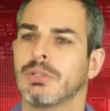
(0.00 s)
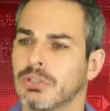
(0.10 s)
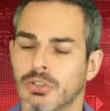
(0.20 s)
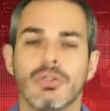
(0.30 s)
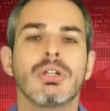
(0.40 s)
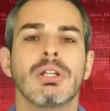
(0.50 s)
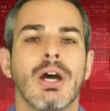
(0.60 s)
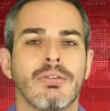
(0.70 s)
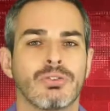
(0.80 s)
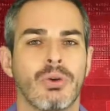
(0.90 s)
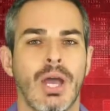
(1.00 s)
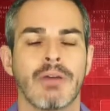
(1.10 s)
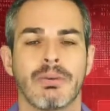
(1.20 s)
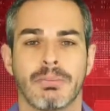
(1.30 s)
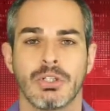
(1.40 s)
it's good enough to
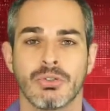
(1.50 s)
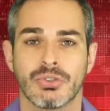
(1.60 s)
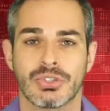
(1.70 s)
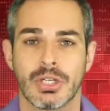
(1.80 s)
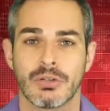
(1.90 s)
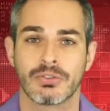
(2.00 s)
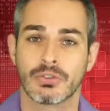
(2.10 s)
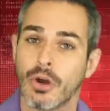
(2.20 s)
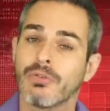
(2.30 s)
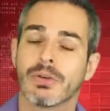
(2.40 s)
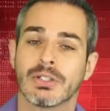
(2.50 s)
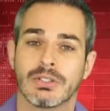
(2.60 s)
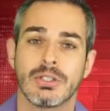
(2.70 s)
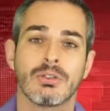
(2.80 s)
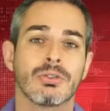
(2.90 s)
have a pretty good set of software
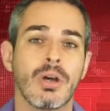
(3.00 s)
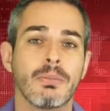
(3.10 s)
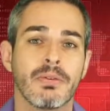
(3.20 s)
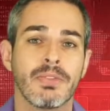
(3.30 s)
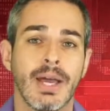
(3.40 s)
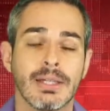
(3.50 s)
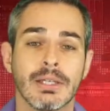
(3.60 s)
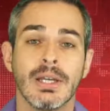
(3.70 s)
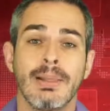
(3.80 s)
sitting on top of that